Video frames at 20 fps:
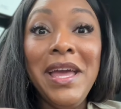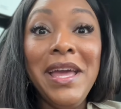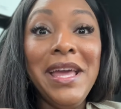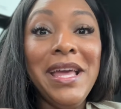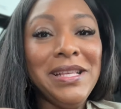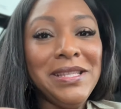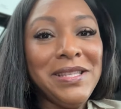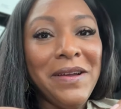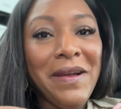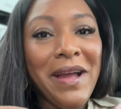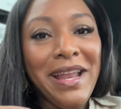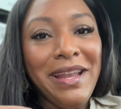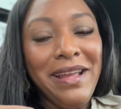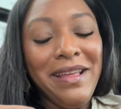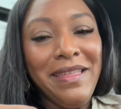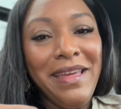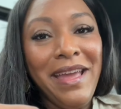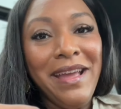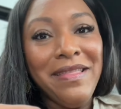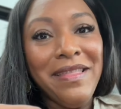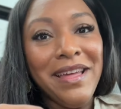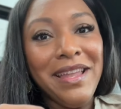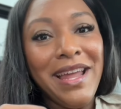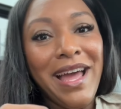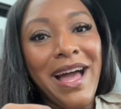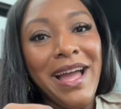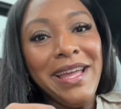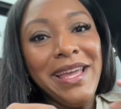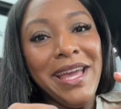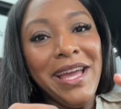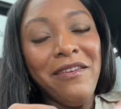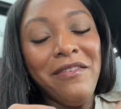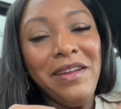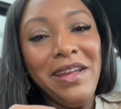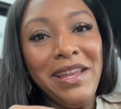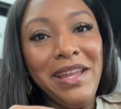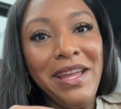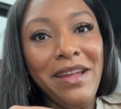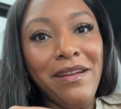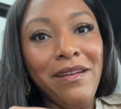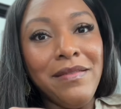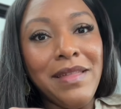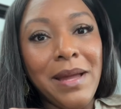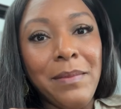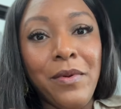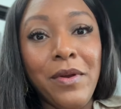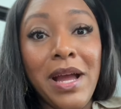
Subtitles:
is there anything that I carry in here that